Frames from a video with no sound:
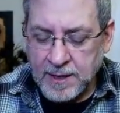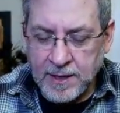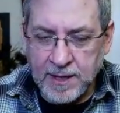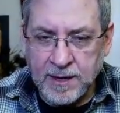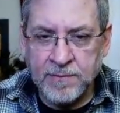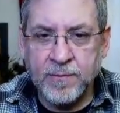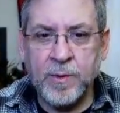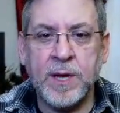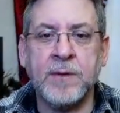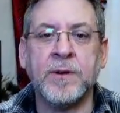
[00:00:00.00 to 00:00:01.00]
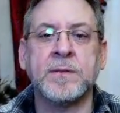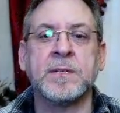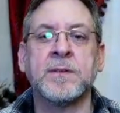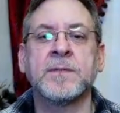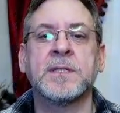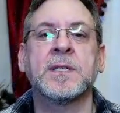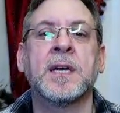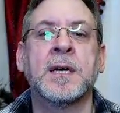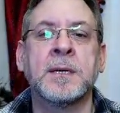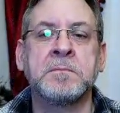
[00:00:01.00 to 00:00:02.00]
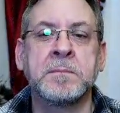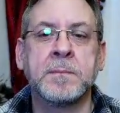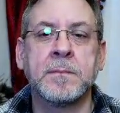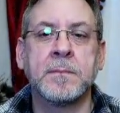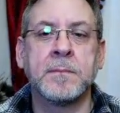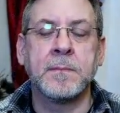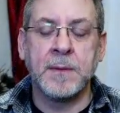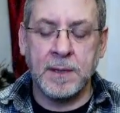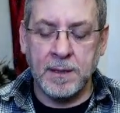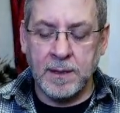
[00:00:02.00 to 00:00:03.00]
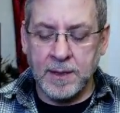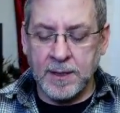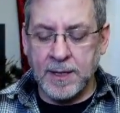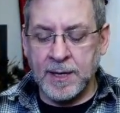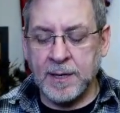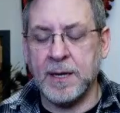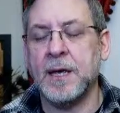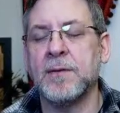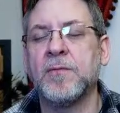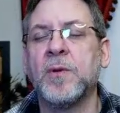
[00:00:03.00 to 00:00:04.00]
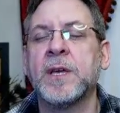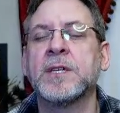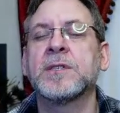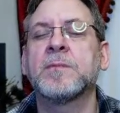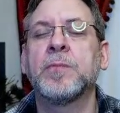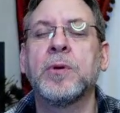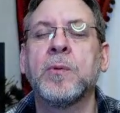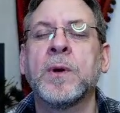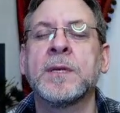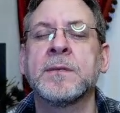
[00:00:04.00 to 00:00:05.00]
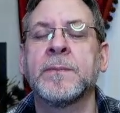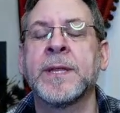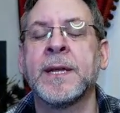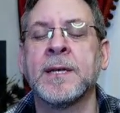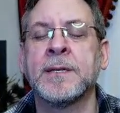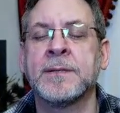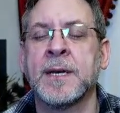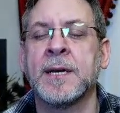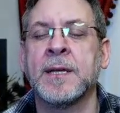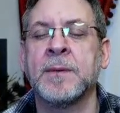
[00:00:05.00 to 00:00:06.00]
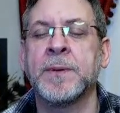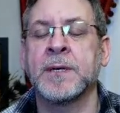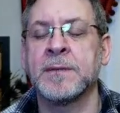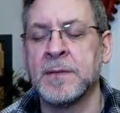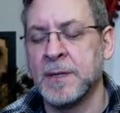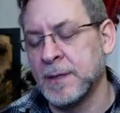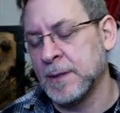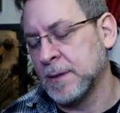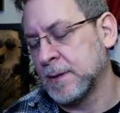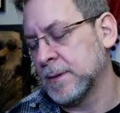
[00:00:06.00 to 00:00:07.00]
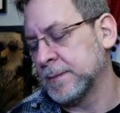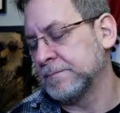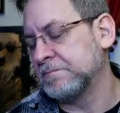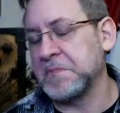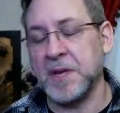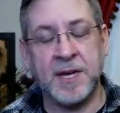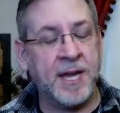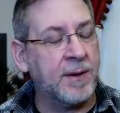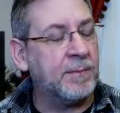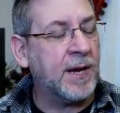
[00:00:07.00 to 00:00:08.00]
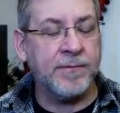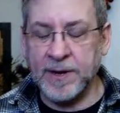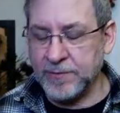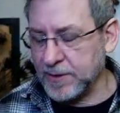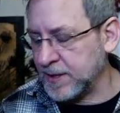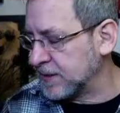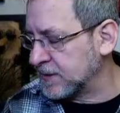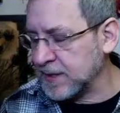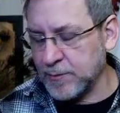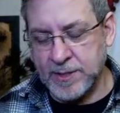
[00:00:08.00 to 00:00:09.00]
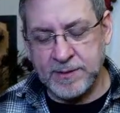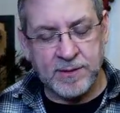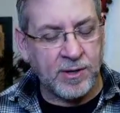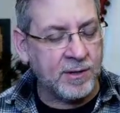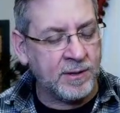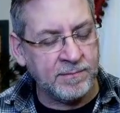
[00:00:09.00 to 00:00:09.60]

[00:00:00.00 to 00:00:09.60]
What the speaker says: if we give ourselves the time, and if we can just put away some of that anxiety, because again, my favorite thing to say with this card, and